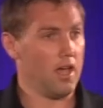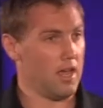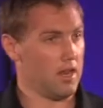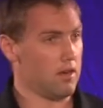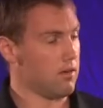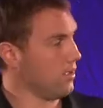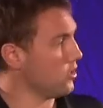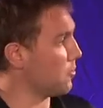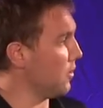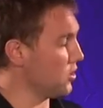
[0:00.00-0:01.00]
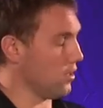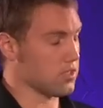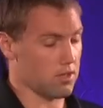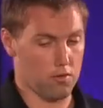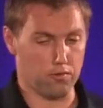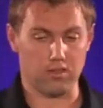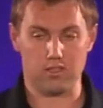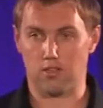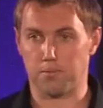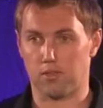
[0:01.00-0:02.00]
and especially so for
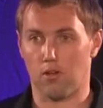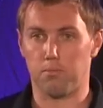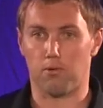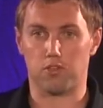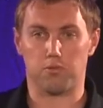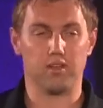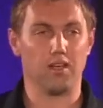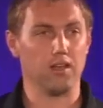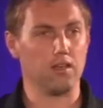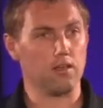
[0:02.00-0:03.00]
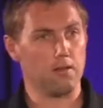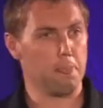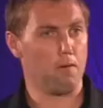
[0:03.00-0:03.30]
desktops and notebooks, where nearly